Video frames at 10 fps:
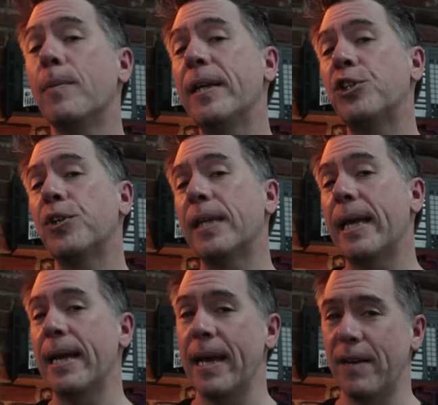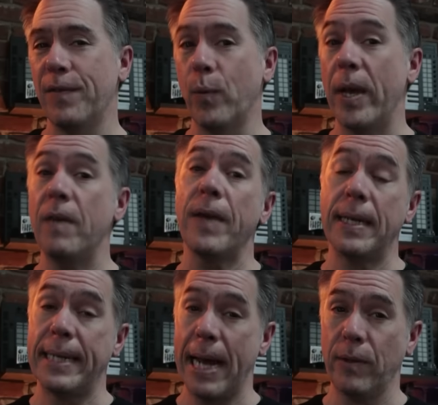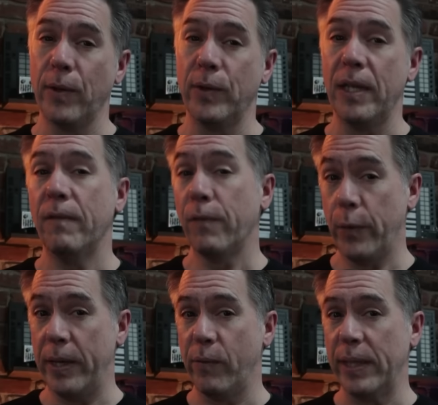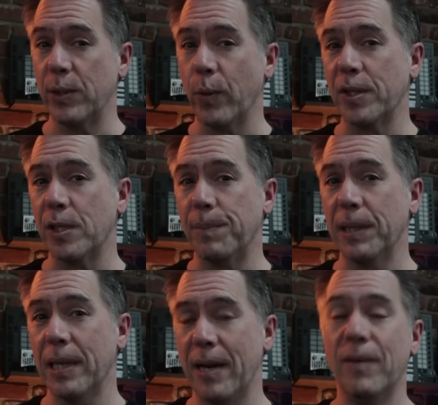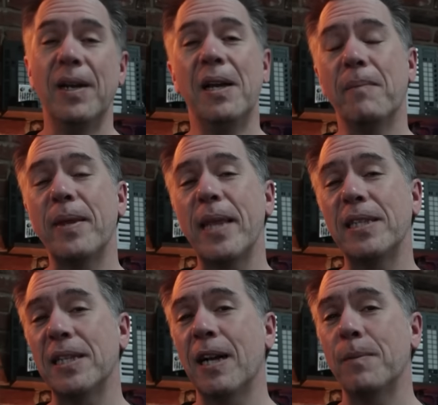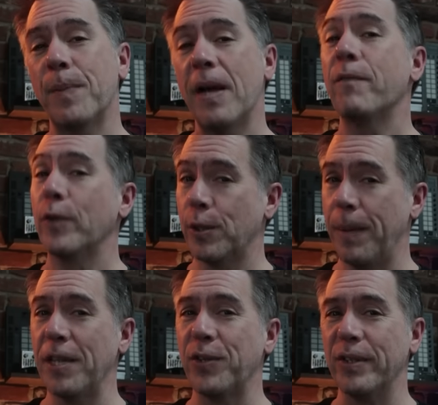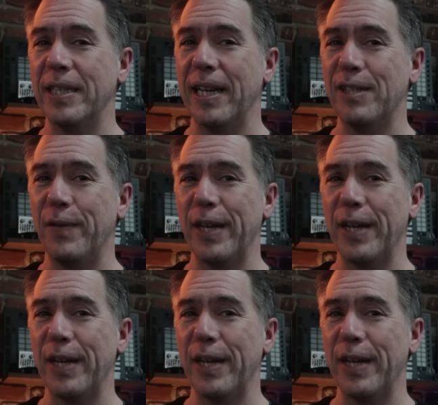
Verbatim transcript: So make sure to get ahead of the wave and download the free resources below. My thanks to HubSpot for sponsoring today's